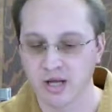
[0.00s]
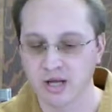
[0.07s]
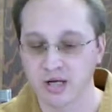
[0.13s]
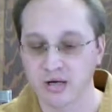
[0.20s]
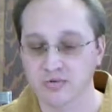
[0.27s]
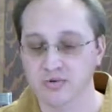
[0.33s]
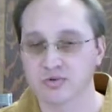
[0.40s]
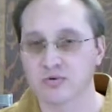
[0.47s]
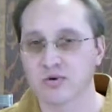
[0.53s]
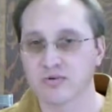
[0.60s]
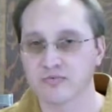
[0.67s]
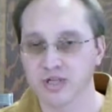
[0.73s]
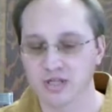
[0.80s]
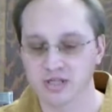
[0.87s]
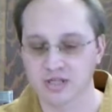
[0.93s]
Now restorative
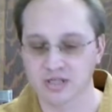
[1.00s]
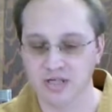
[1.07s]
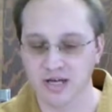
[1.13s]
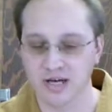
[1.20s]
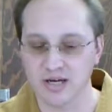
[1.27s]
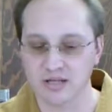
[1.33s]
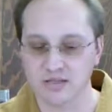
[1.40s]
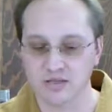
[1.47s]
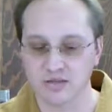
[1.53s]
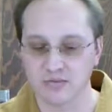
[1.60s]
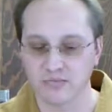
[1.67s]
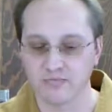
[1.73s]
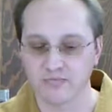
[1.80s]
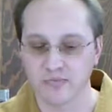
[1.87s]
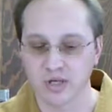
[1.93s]
justice asks,
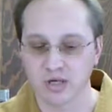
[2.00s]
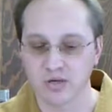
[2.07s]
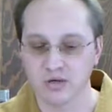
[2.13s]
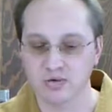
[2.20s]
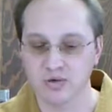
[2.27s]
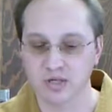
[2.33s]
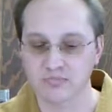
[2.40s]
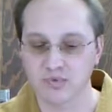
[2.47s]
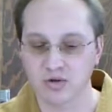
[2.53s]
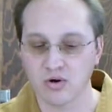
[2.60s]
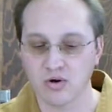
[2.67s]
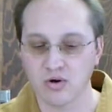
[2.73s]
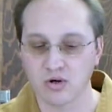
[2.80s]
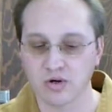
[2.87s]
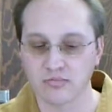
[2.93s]
who has been
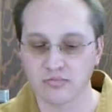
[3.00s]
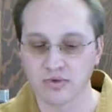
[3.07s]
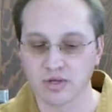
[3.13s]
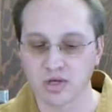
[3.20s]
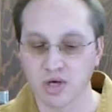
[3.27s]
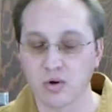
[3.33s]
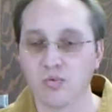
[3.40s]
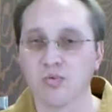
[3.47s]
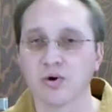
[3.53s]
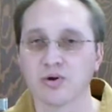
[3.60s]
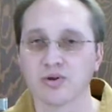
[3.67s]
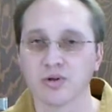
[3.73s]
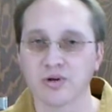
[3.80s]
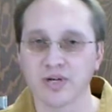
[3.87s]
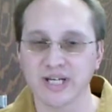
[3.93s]
harmed? What
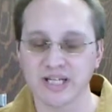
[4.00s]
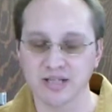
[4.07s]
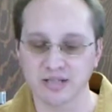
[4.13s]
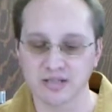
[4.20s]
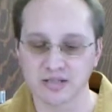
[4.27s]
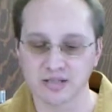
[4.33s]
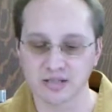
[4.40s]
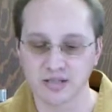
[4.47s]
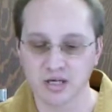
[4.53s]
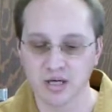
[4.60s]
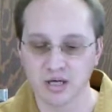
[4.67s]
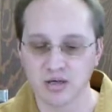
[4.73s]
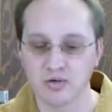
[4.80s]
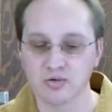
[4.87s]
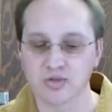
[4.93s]
are their needs?
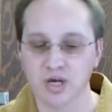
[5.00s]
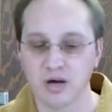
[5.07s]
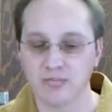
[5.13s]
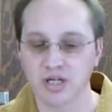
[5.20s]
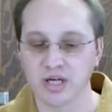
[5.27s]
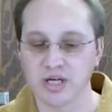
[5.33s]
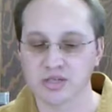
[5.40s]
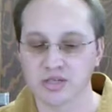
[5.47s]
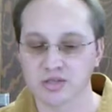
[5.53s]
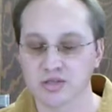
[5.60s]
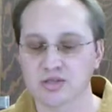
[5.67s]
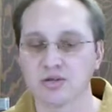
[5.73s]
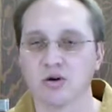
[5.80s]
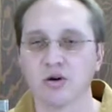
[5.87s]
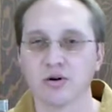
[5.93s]
Whose
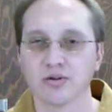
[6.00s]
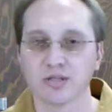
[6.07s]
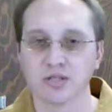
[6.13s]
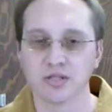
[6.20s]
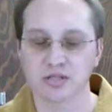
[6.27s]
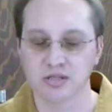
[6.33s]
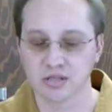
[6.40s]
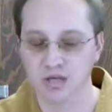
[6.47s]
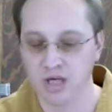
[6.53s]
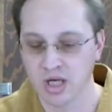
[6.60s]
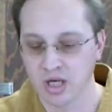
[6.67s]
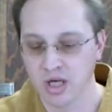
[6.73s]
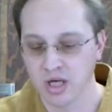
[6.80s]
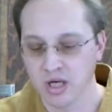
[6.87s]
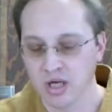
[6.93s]
obligations are these?
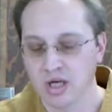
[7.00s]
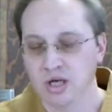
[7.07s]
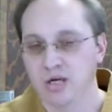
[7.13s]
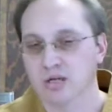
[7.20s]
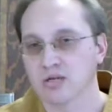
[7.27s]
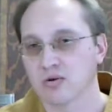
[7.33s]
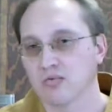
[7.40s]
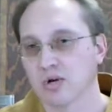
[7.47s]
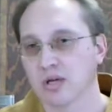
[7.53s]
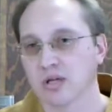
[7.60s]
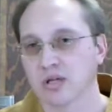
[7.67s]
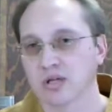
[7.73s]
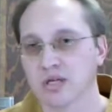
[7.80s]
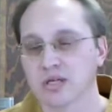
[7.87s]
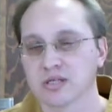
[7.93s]
So one of
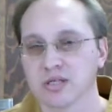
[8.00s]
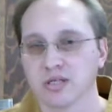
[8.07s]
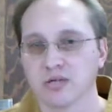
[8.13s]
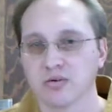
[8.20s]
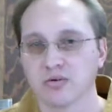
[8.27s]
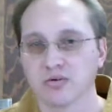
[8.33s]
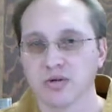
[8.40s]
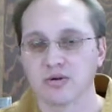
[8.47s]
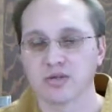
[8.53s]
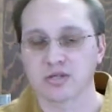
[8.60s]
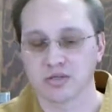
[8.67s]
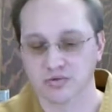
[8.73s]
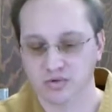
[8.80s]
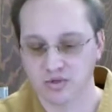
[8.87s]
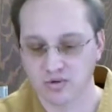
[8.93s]
the things that you'll notice
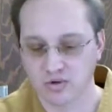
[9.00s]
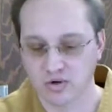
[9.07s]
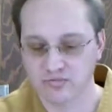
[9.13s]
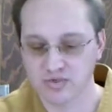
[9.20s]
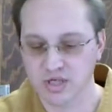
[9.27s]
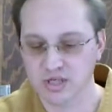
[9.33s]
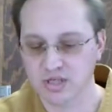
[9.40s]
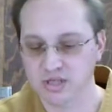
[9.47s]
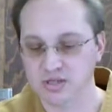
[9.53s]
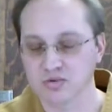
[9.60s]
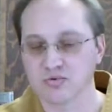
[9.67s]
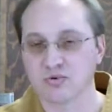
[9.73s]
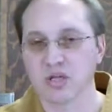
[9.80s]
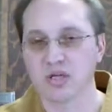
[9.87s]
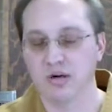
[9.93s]
is restorative justice
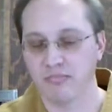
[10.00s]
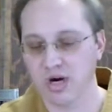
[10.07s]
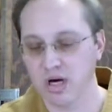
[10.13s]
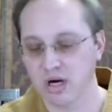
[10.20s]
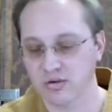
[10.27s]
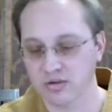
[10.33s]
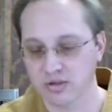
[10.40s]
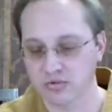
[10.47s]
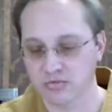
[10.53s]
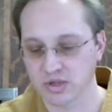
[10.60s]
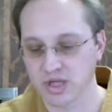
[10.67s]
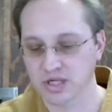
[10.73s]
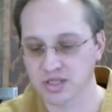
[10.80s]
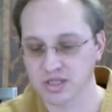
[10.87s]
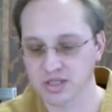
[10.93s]
is really about
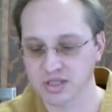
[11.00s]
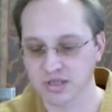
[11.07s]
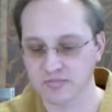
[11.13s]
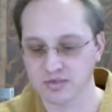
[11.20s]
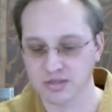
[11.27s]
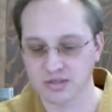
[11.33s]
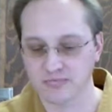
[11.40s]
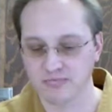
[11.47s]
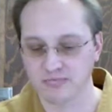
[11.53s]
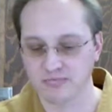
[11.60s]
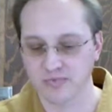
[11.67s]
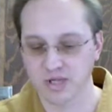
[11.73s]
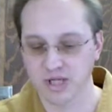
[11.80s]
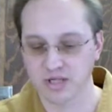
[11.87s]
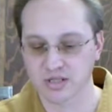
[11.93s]
relationships.
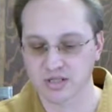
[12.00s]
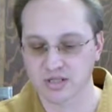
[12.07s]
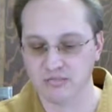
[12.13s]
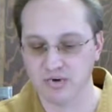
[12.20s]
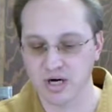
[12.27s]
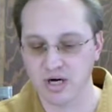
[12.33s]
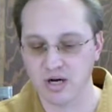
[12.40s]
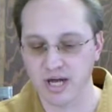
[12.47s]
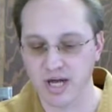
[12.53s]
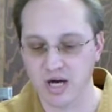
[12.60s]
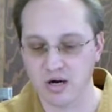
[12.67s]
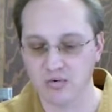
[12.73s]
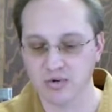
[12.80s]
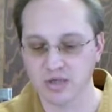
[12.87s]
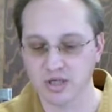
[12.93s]
It's about
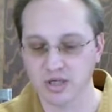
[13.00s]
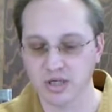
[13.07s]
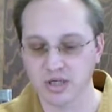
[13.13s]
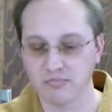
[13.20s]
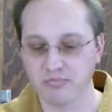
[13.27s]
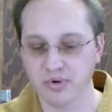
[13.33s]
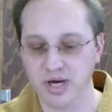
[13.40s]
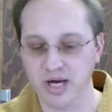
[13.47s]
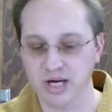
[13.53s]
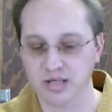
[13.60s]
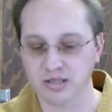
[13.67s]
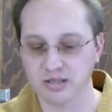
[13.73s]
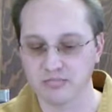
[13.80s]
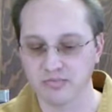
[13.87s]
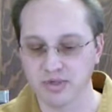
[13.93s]
how we
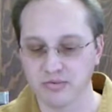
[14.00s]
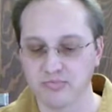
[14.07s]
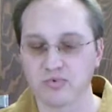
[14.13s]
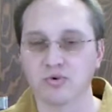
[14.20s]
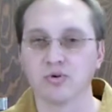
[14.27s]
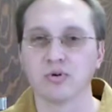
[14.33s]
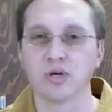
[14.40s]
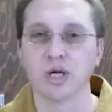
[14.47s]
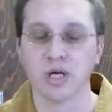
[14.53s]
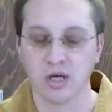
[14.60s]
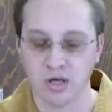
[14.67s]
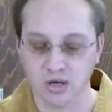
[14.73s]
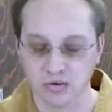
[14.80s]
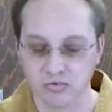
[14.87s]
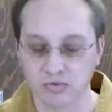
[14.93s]
impact people
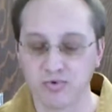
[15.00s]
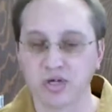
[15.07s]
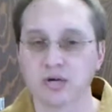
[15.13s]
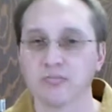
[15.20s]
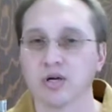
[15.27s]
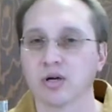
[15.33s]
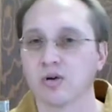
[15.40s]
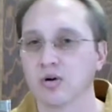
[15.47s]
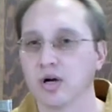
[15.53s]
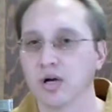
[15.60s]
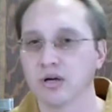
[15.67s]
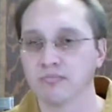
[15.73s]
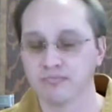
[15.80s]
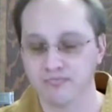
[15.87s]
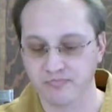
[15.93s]
when we commit
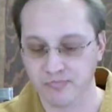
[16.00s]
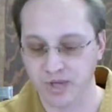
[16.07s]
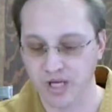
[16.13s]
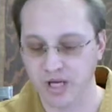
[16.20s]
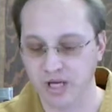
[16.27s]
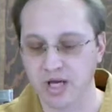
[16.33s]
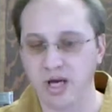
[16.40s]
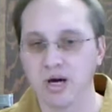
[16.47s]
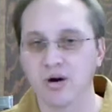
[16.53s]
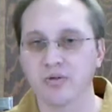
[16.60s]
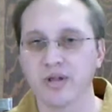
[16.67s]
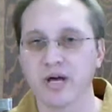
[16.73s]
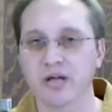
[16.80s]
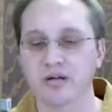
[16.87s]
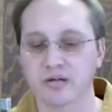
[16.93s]
crime and how
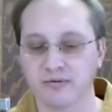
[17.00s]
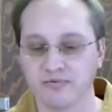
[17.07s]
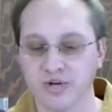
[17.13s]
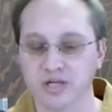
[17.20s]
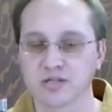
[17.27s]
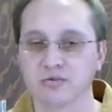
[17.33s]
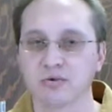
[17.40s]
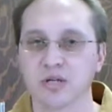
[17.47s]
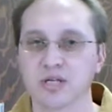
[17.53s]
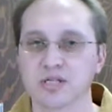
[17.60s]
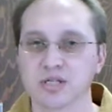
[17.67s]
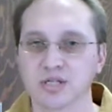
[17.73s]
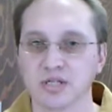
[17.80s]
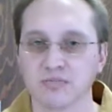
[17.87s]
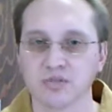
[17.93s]
that affects the
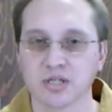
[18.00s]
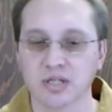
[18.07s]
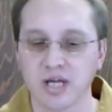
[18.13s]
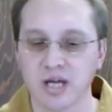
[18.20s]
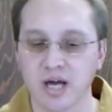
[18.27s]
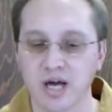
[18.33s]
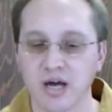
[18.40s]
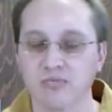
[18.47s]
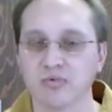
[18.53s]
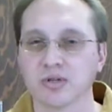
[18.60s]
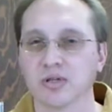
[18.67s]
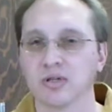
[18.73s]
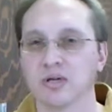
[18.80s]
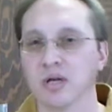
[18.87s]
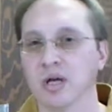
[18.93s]
relationships that they have with
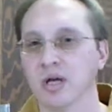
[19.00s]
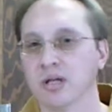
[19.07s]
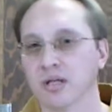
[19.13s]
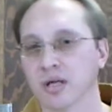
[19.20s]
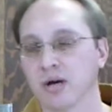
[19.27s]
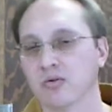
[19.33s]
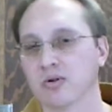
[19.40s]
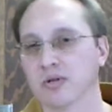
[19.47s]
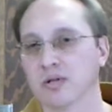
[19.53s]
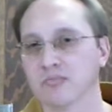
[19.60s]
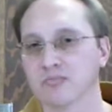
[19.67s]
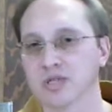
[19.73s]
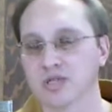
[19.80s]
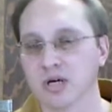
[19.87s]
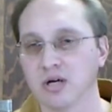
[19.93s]
not only
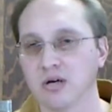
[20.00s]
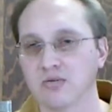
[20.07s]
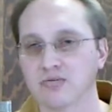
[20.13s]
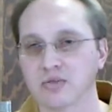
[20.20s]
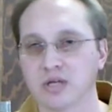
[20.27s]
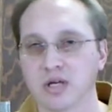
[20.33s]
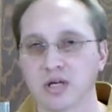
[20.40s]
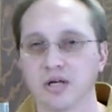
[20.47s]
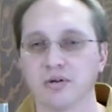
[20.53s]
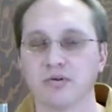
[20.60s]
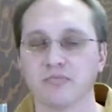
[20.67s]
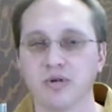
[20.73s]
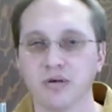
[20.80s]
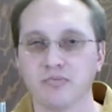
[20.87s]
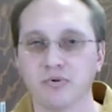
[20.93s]
themselves and other
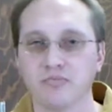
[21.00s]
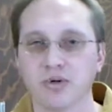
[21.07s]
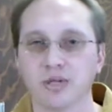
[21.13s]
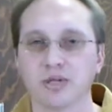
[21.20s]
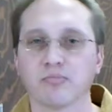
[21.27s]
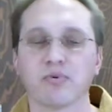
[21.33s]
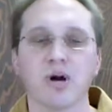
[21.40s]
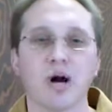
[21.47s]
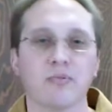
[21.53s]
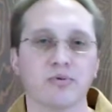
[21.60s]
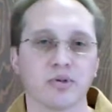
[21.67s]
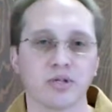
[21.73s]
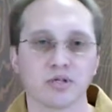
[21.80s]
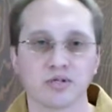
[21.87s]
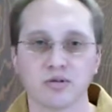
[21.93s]
people, but the
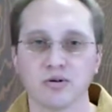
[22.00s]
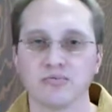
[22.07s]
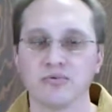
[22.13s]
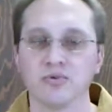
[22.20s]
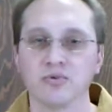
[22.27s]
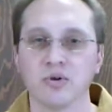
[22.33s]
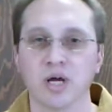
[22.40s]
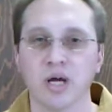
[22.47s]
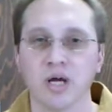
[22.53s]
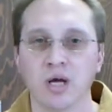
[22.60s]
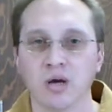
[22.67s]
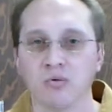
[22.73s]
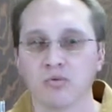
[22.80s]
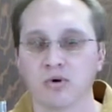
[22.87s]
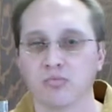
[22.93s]
property. So if you
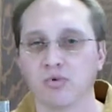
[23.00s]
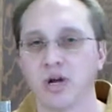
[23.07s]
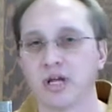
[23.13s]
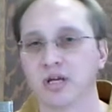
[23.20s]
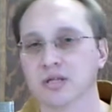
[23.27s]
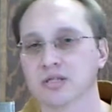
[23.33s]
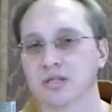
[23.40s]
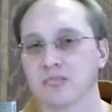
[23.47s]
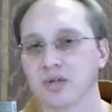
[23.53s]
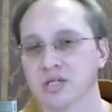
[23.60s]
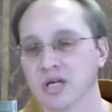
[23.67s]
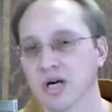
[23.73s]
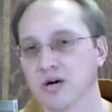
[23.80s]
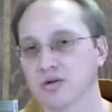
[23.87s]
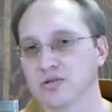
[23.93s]
were to break into somebody's
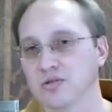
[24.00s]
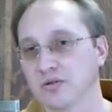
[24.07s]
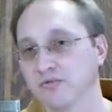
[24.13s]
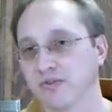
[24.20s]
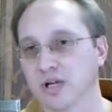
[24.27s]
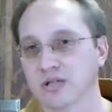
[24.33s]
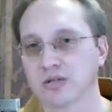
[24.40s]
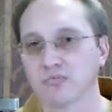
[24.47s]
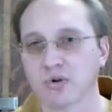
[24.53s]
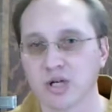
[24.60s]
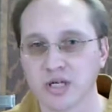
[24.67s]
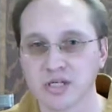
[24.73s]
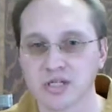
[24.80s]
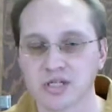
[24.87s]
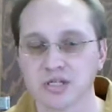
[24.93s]
house, you affect the
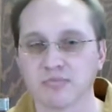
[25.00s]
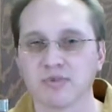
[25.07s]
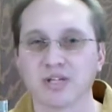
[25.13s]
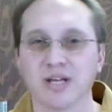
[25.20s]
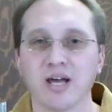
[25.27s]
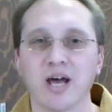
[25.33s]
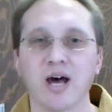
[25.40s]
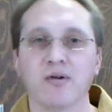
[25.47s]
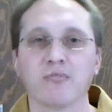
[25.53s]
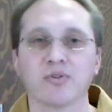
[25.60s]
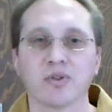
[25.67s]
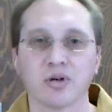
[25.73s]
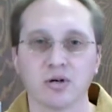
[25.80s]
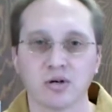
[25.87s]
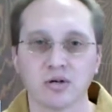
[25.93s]
relationship that they have
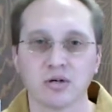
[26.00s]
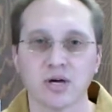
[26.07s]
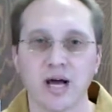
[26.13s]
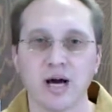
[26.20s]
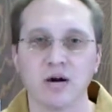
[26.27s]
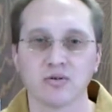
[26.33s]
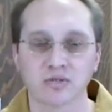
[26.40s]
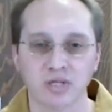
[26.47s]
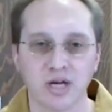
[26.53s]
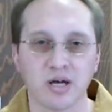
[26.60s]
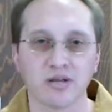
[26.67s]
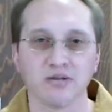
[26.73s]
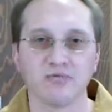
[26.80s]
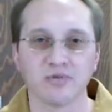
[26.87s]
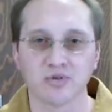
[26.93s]
with their house and how
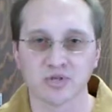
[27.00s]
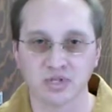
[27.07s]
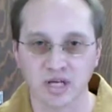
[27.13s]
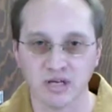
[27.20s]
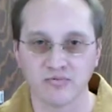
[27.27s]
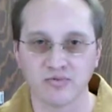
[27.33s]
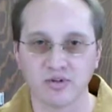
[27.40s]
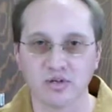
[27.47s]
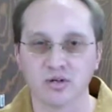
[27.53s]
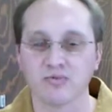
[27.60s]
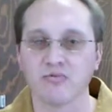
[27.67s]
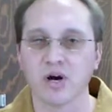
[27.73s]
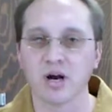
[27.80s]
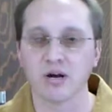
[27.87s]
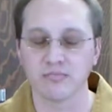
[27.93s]
they feel safe in their
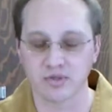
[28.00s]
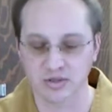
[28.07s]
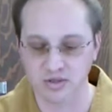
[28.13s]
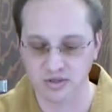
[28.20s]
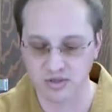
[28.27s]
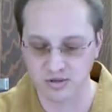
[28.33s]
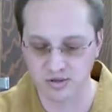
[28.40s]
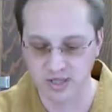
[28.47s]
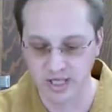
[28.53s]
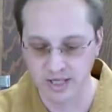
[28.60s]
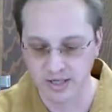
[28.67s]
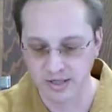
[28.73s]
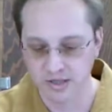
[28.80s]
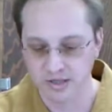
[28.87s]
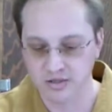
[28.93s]
environment. So
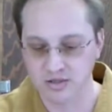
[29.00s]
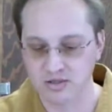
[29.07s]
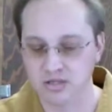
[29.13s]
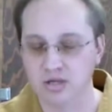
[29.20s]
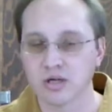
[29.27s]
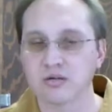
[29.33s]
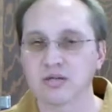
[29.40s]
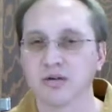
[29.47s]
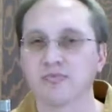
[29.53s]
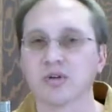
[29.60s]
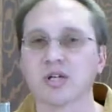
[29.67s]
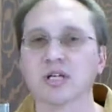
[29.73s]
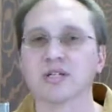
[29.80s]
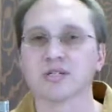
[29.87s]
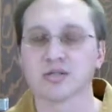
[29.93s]
there's different
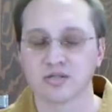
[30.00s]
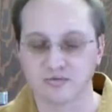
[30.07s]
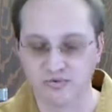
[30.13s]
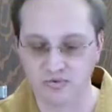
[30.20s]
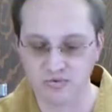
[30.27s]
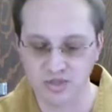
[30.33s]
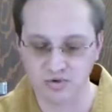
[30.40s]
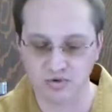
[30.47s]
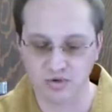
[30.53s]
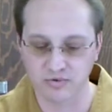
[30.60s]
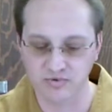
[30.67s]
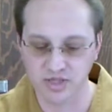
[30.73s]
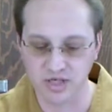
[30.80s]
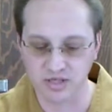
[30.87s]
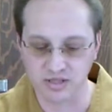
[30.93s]
lenses for restorative
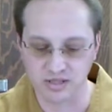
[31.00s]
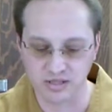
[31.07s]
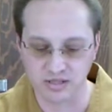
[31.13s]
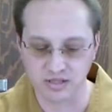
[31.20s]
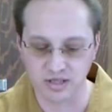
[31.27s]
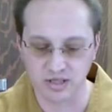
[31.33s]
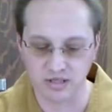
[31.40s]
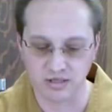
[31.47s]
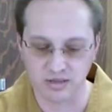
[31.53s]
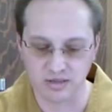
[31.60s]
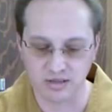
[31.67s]
justice, and